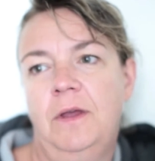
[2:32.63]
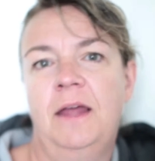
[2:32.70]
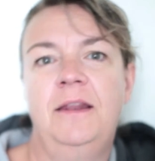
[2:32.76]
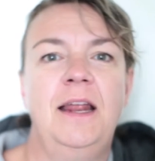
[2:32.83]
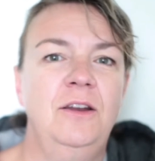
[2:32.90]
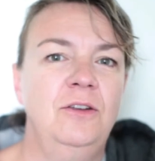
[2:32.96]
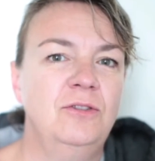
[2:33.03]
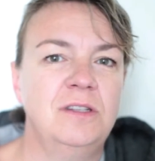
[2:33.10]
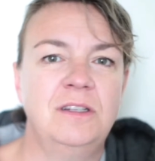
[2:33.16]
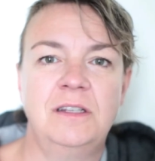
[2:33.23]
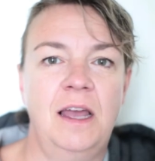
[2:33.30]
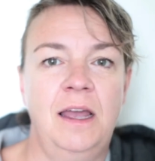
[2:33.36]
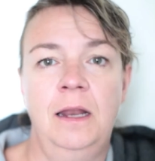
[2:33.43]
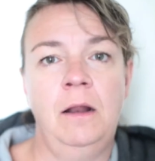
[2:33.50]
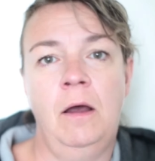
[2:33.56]
And then you just
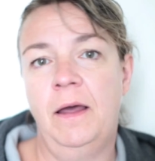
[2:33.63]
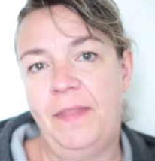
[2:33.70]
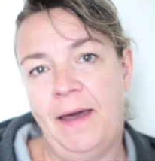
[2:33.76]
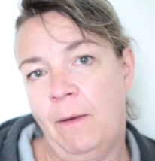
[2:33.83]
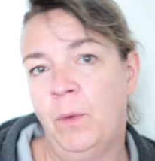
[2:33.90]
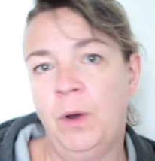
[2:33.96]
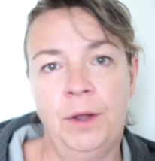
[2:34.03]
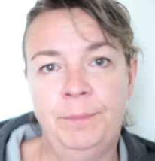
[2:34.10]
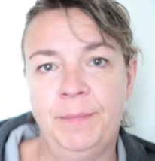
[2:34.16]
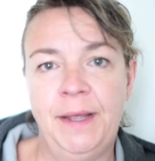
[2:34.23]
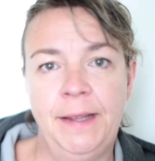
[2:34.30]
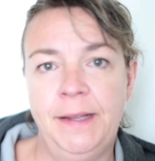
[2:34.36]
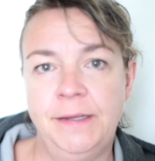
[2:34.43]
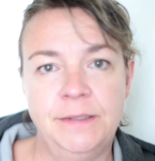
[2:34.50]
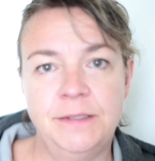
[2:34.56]
say it like that word
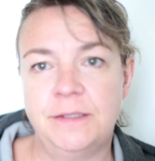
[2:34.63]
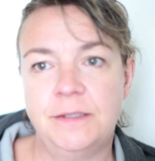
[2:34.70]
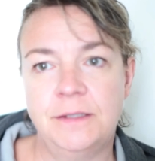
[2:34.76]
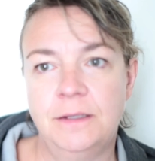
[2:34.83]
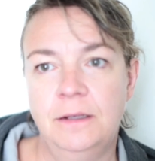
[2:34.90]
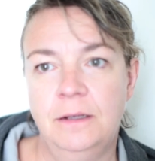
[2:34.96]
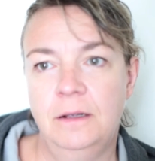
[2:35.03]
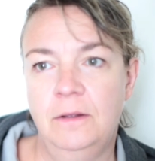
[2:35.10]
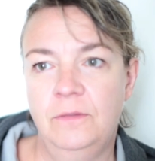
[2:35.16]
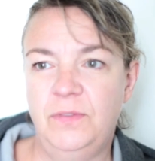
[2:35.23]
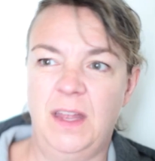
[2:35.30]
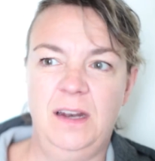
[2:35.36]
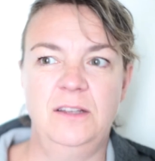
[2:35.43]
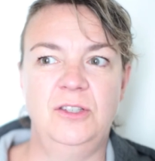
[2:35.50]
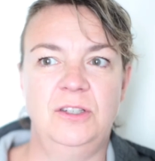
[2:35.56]
means,
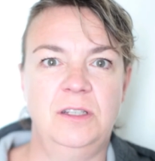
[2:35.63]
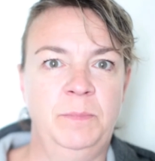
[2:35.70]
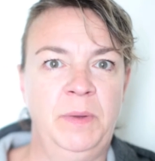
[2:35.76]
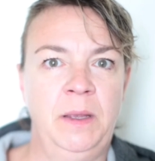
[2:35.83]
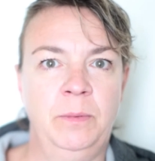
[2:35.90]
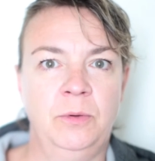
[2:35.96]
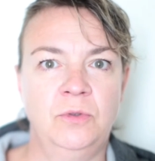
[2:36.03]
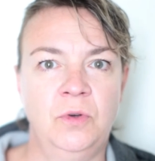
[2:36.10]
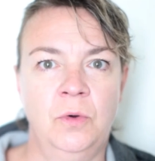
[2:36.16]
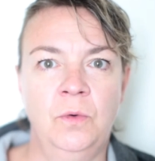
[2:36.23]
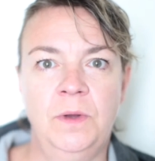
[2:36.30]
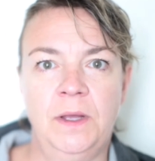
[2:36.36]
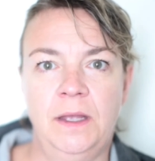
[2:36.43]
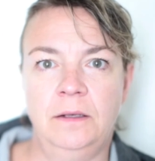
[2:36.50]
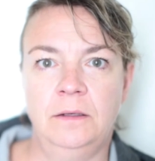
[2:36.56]
then it's just people
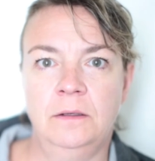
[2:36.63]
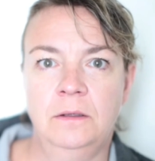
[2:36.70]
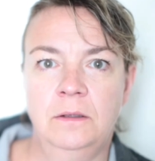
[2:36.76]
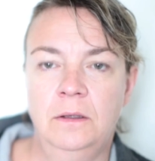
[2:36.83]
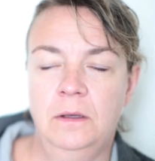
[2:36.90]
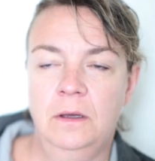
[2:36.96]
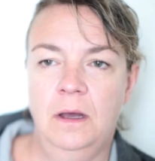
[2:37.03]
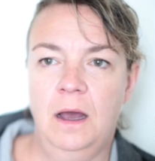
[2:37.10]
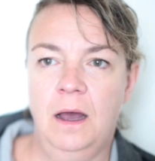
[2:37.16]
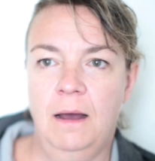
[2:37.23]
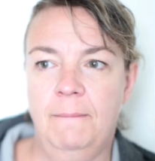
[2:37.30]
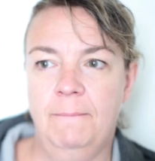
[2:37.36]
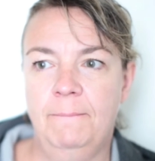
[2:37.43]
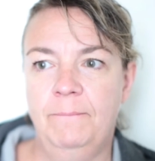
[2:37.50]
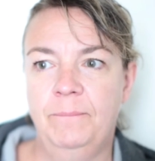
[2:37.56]
talking.
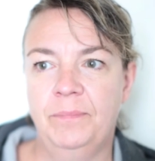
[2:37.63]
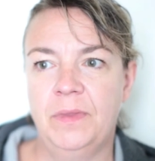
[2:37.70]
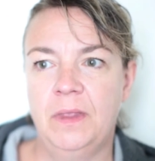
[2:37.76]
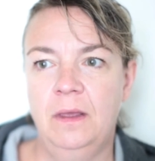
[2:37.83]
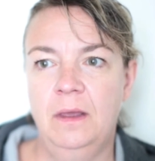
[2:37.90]
And